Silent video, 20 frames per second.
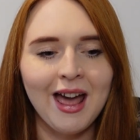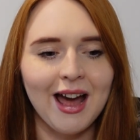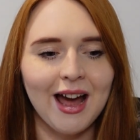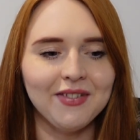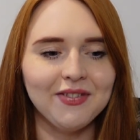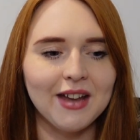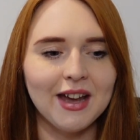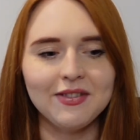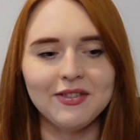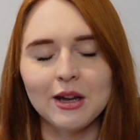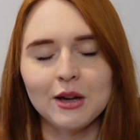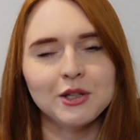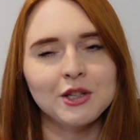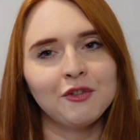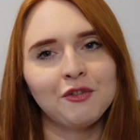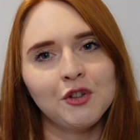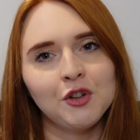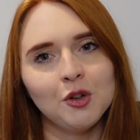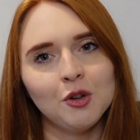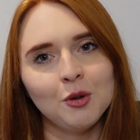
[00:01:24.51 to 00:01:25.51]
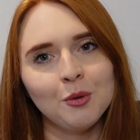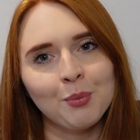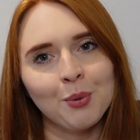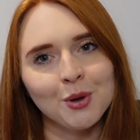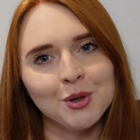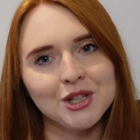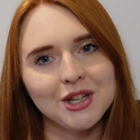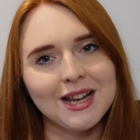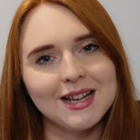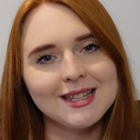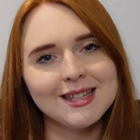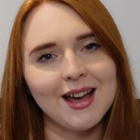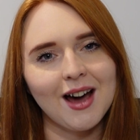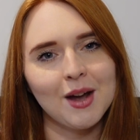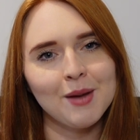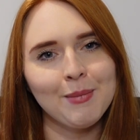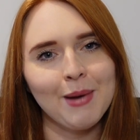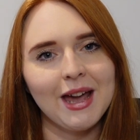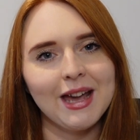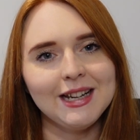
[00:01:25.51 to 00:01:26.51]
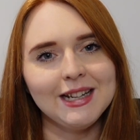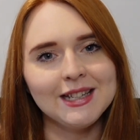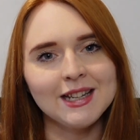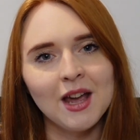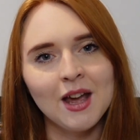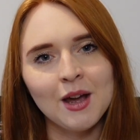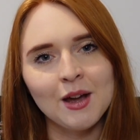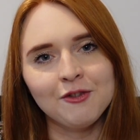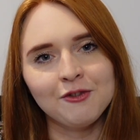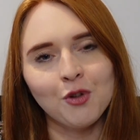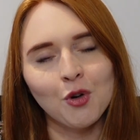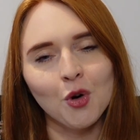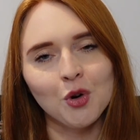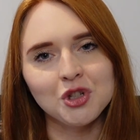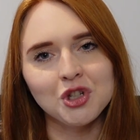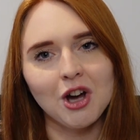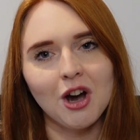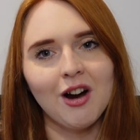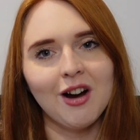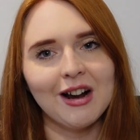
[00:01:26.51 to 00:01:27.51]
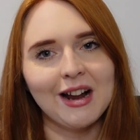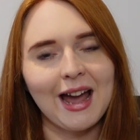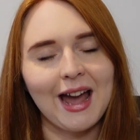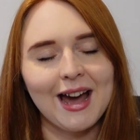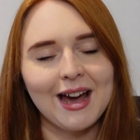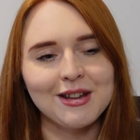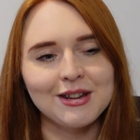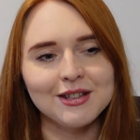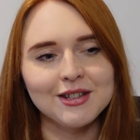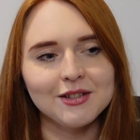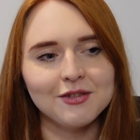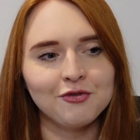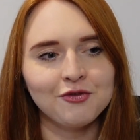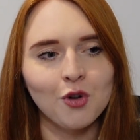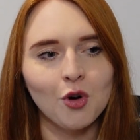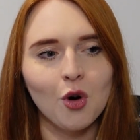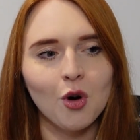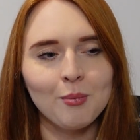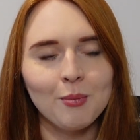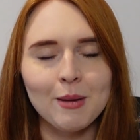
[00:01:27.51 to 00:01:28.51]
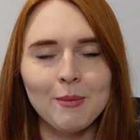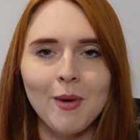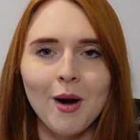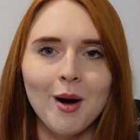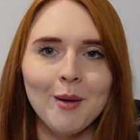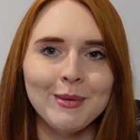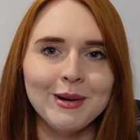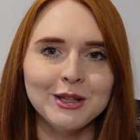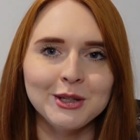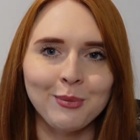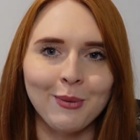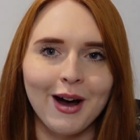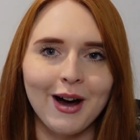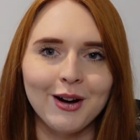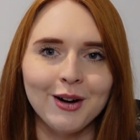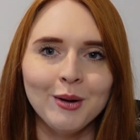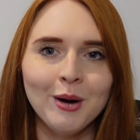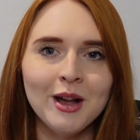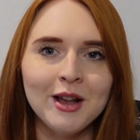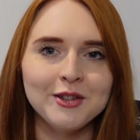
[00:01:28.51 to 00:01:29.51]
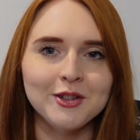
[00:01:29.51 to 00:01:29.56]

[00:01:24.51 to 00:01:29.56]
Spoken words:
And then there's a few projects that I made for Doug and for my mum as well.